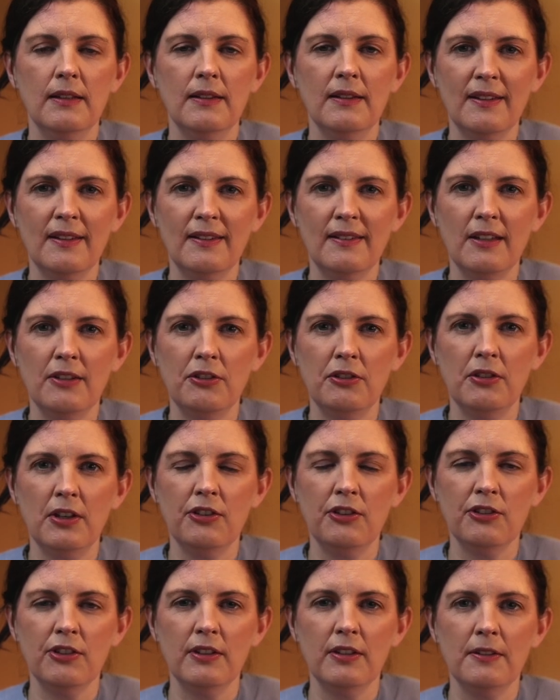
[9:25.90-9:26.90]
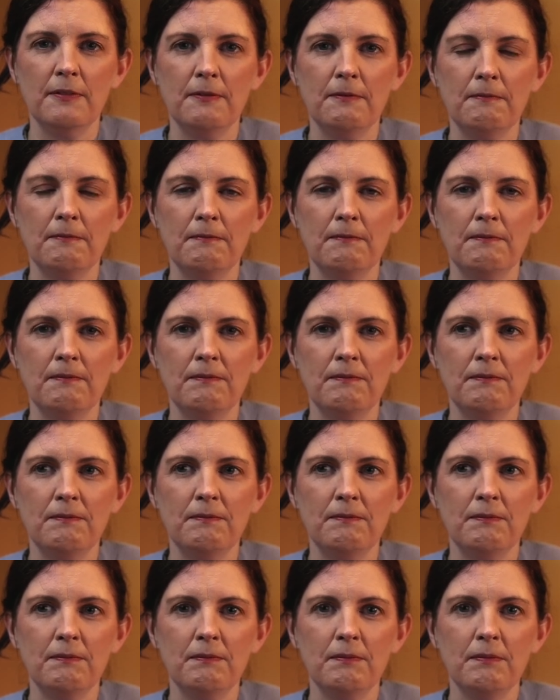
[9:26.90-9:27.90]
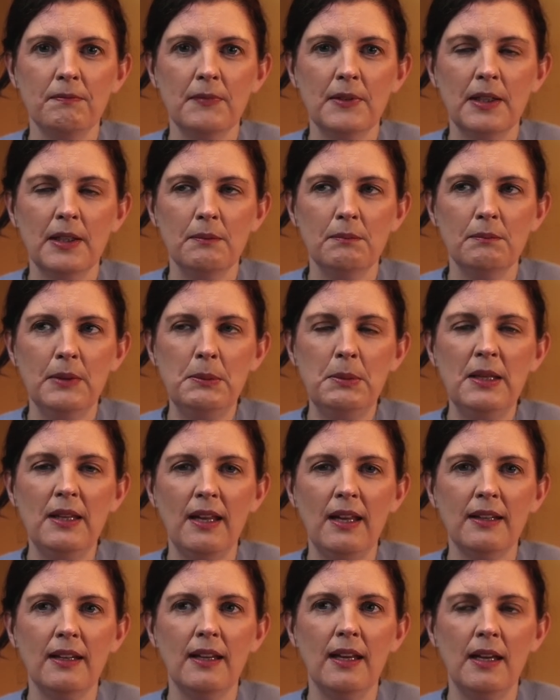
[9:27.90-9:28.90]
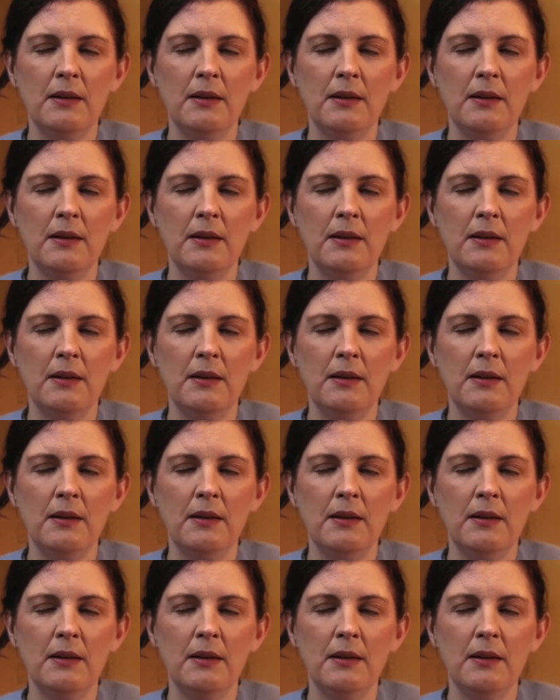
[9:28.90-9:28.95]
this situation. Maybe that